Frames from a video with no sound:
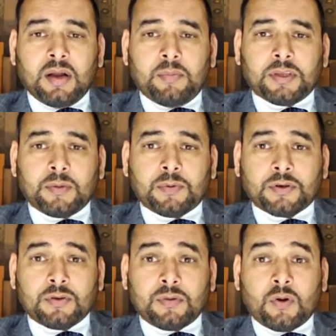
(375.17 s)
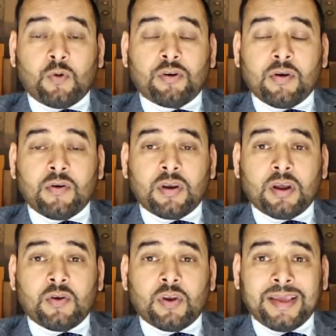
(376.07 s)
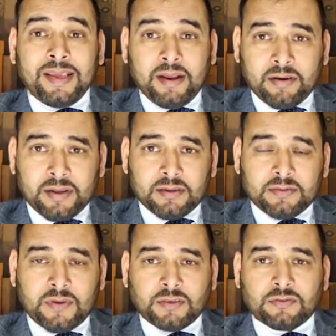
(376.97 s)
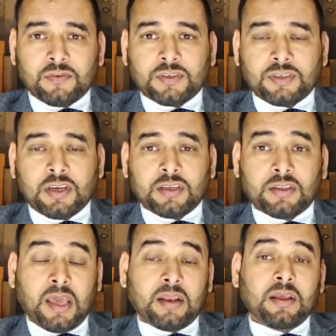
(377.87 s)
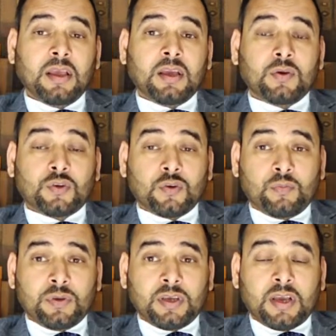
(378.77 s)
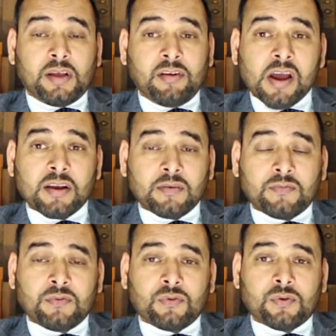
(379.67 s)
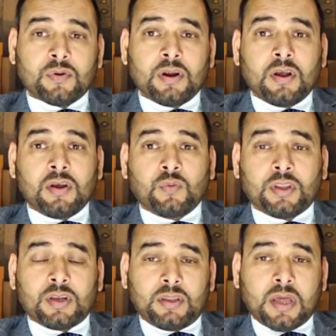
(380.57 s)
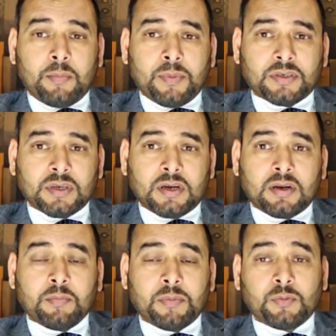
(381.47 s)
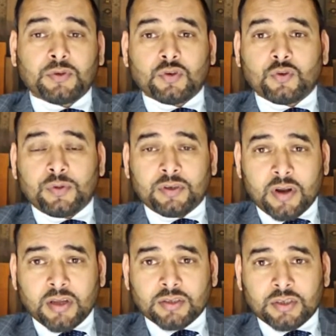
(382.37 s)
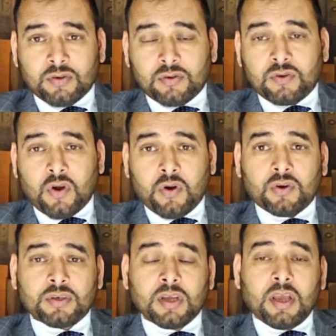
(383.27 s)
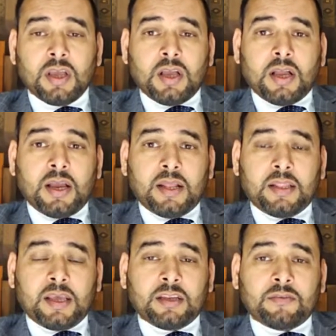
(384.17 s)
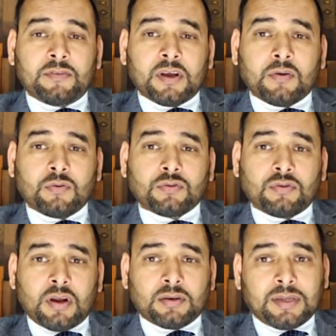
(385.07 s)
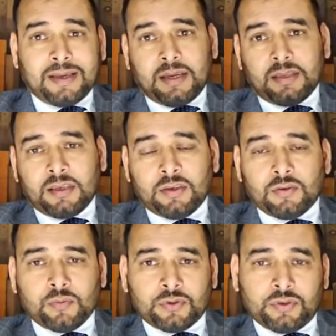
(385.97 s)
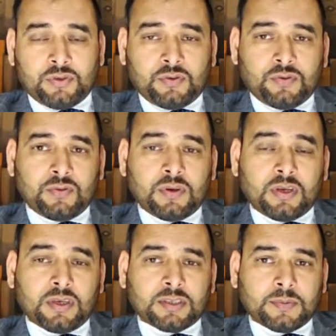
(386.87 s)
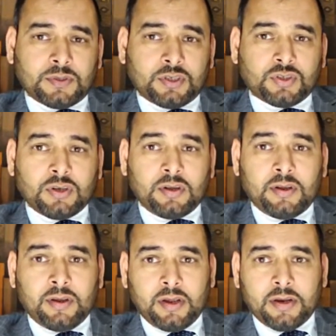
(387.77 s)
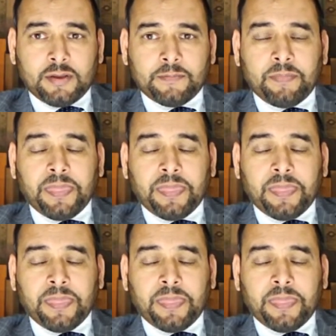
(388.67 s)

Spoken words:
by the upper tribunal on a hearing, face-to-face hearing. Then it will be a hearing for whether that matter permission to be granted or not. And then if the court grant, again, it will proceed to a substantial hearing.